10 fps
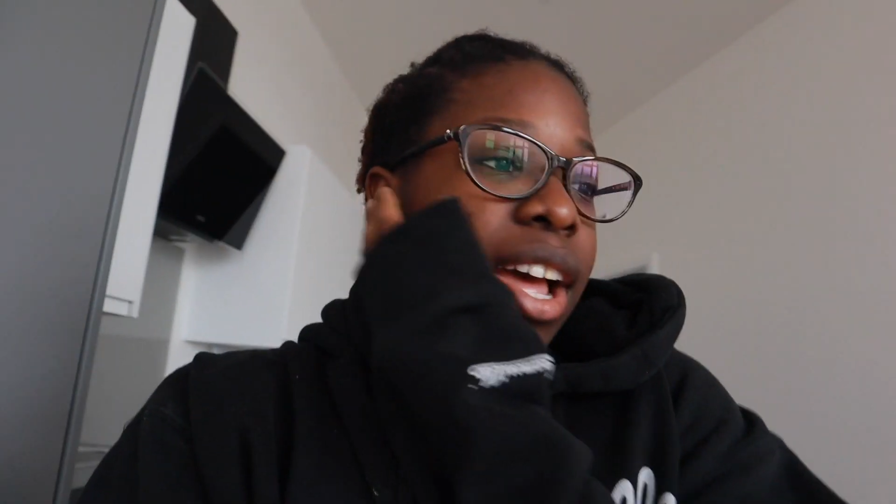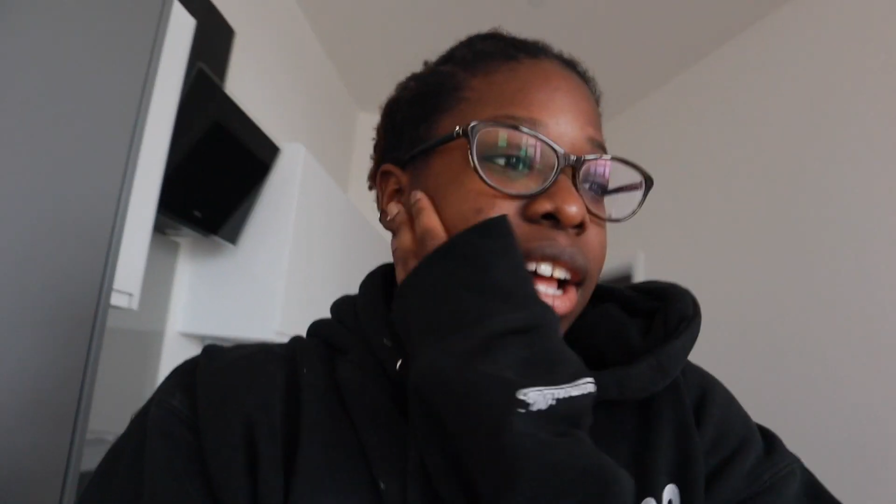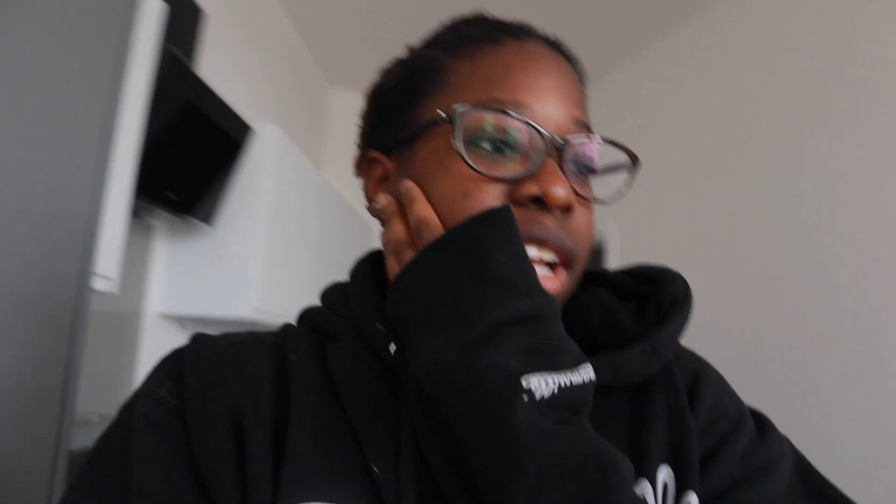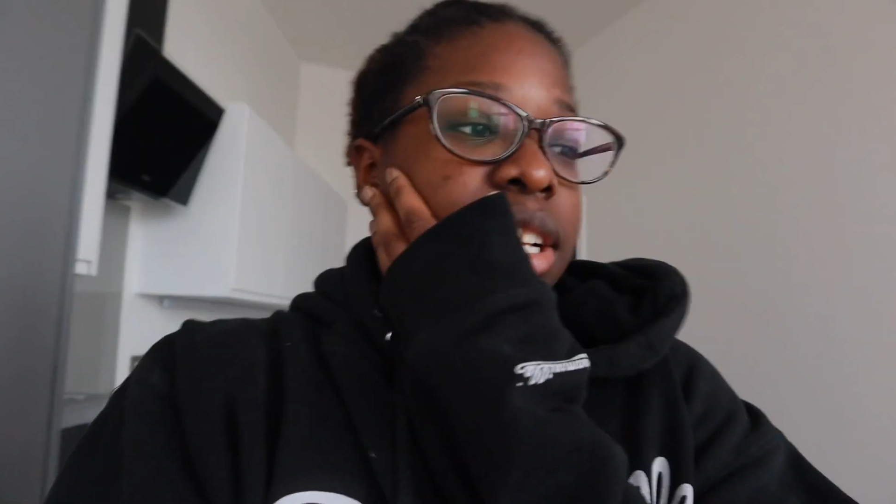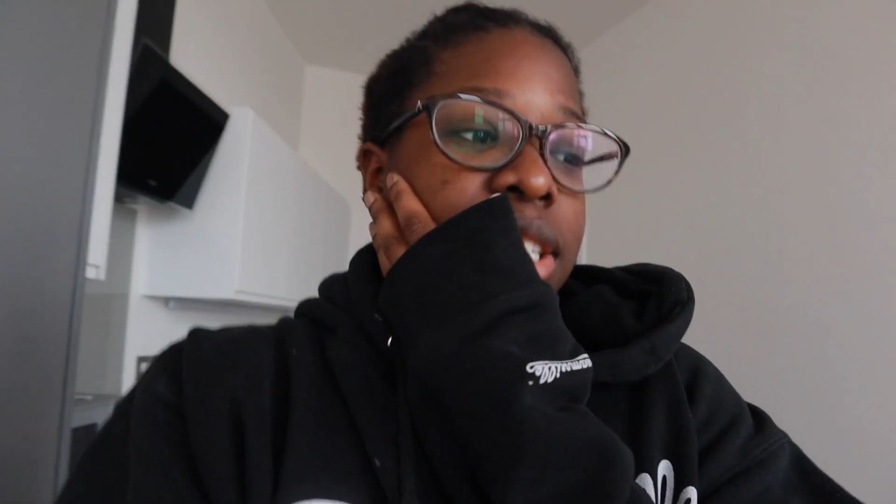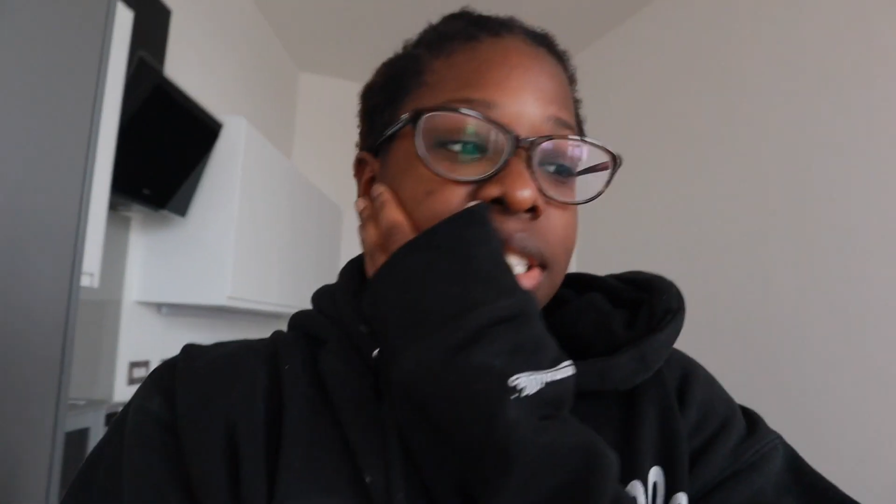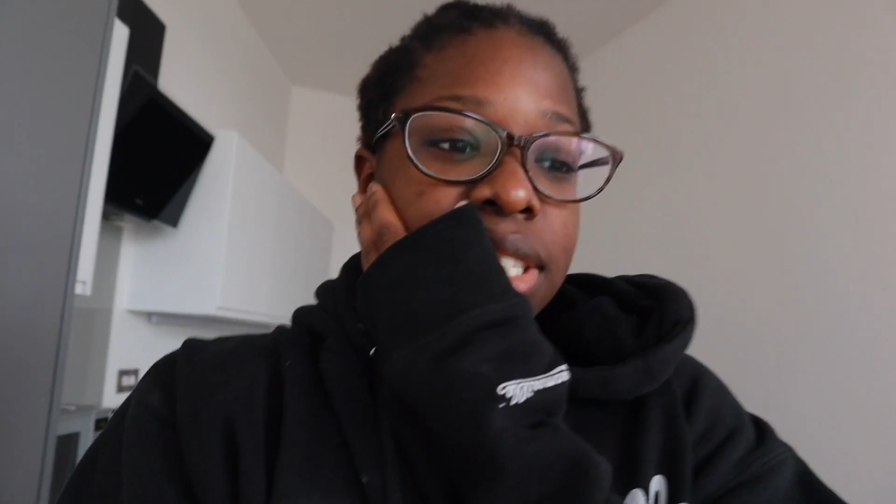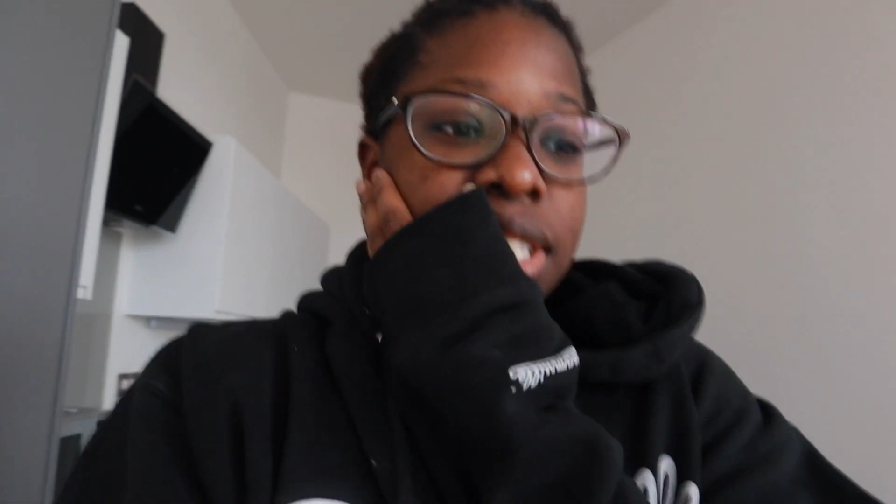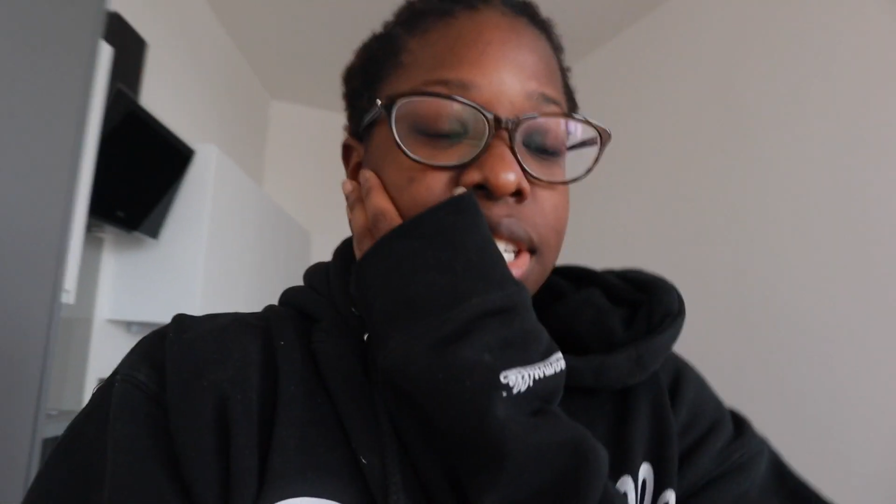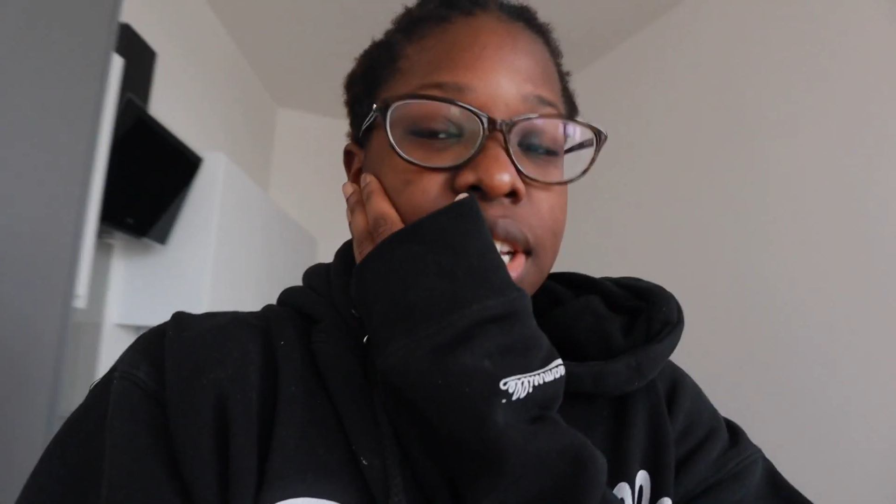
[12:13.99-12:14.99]

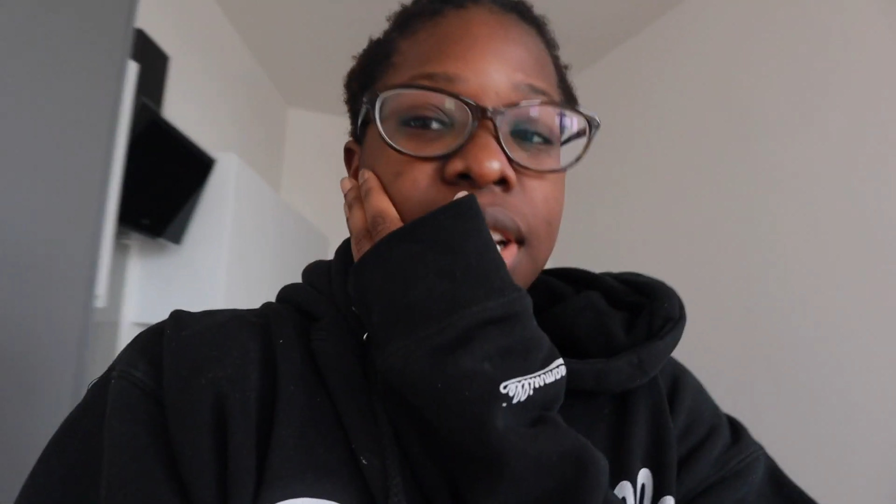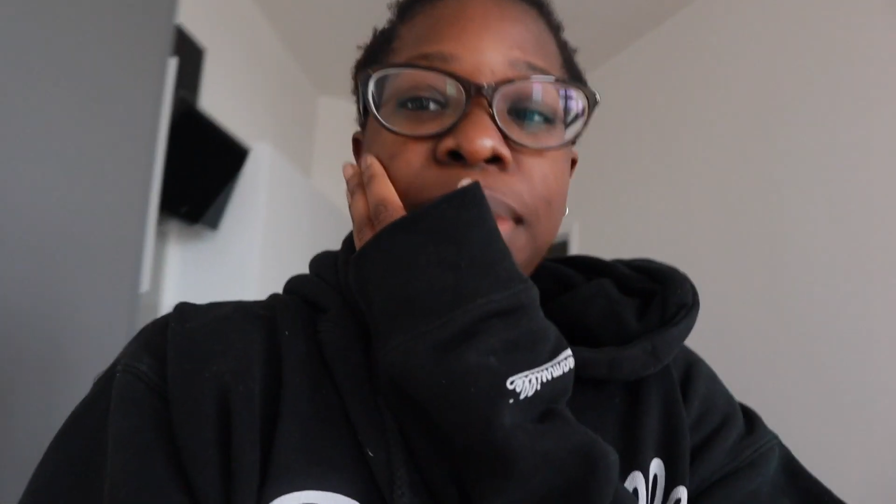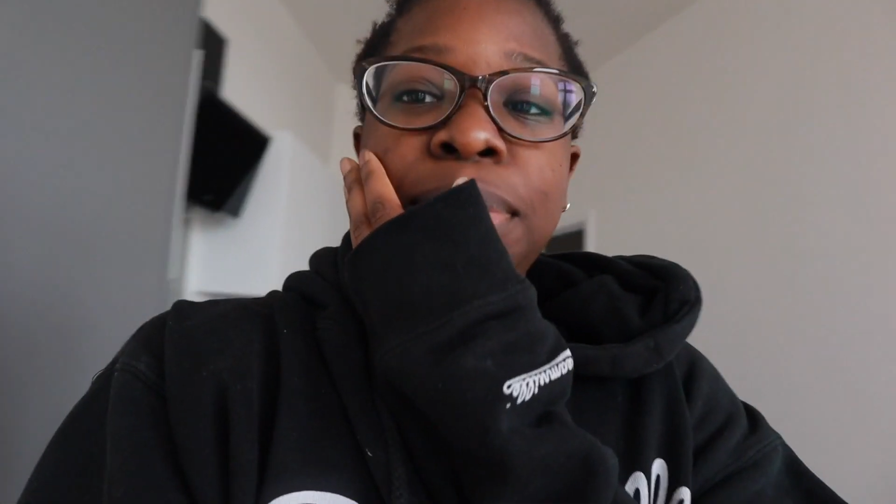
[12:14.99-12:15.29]
and let